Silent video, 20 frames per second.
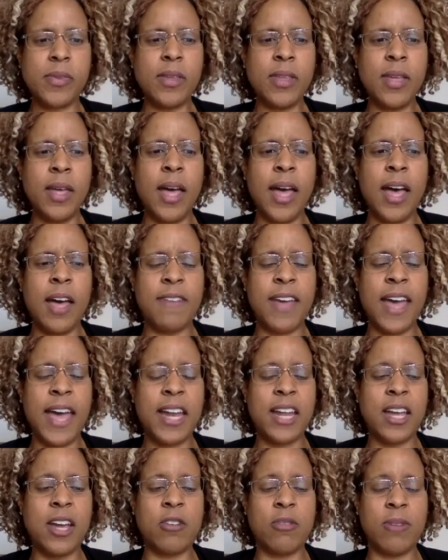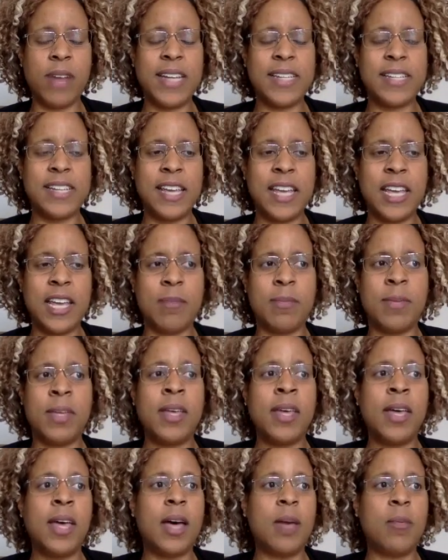have had a great team.
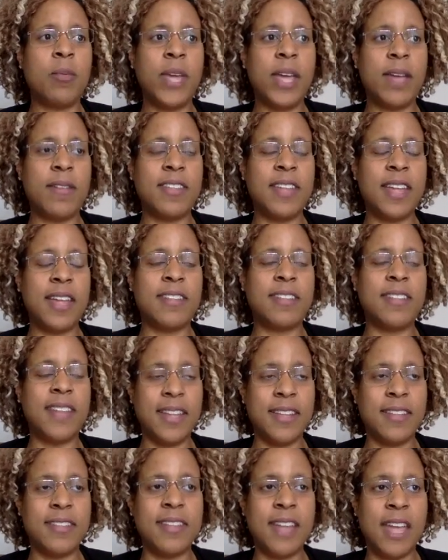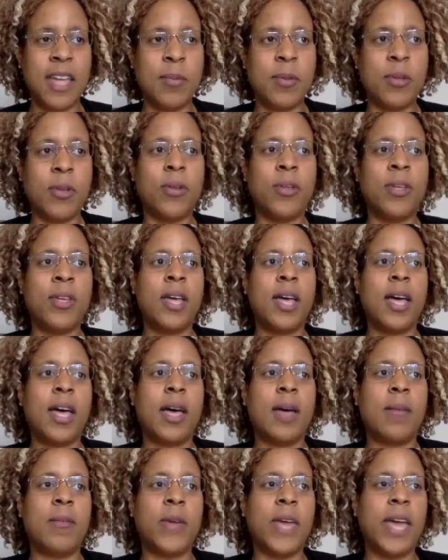We have stayed stable.
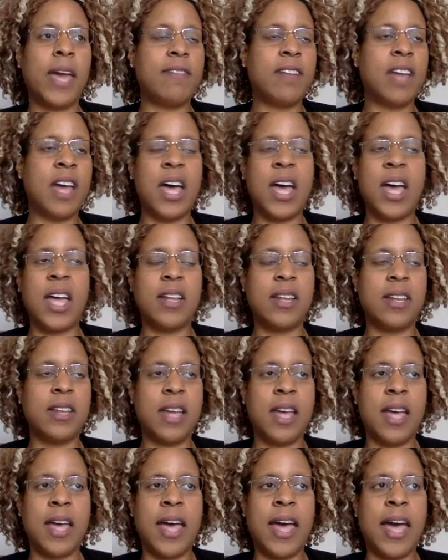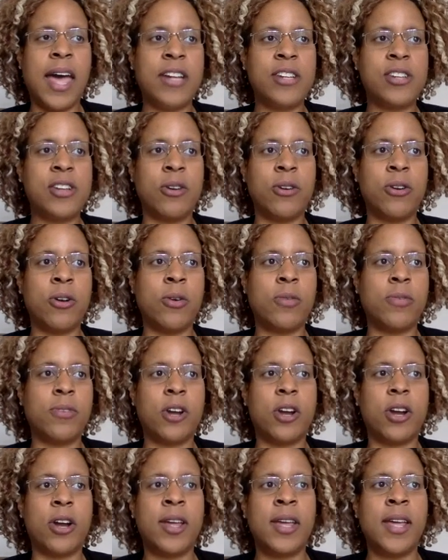We have not had
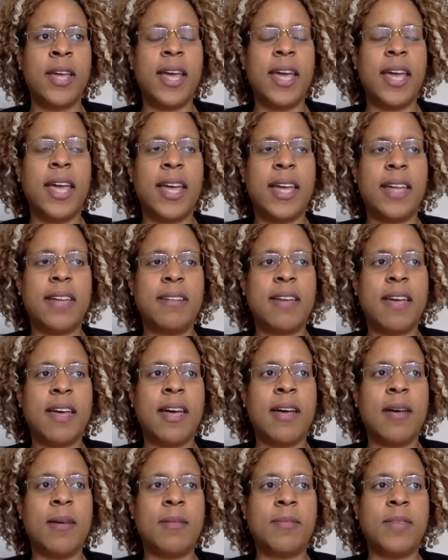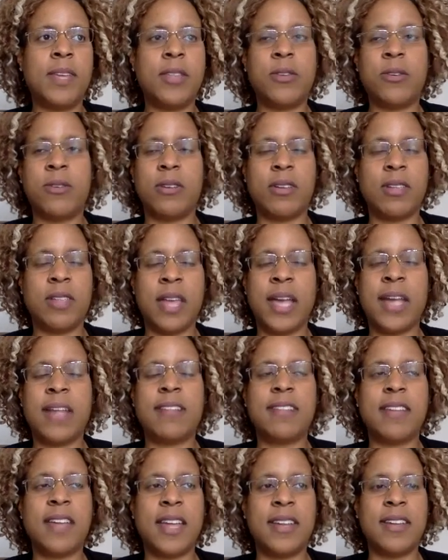turnover, and either in
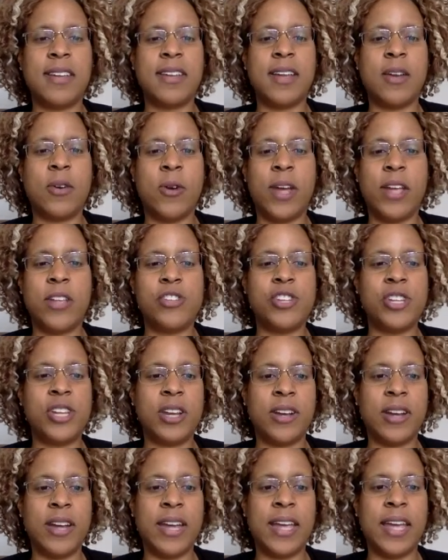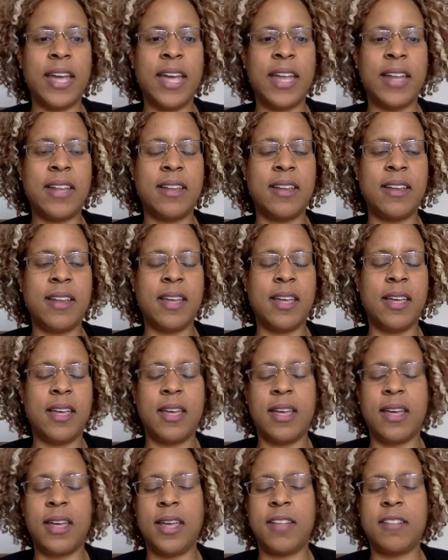clients and or engineering, and
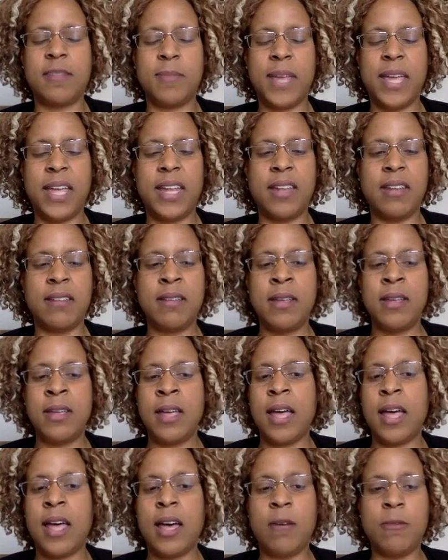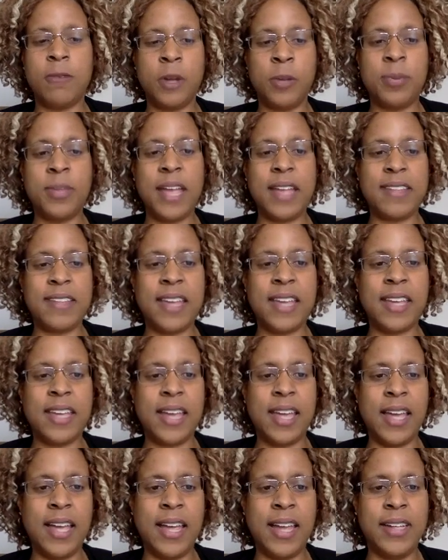it's been a real blessing.
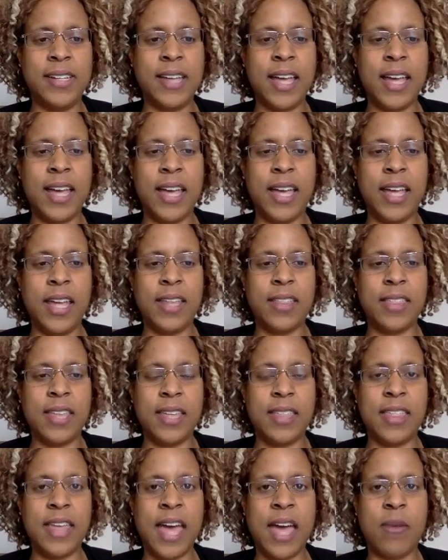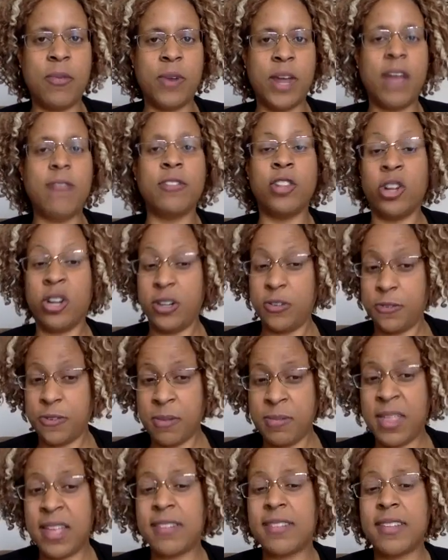And I think that what I've learned
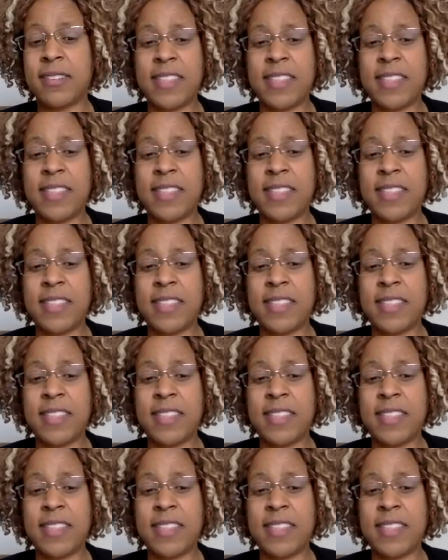from this is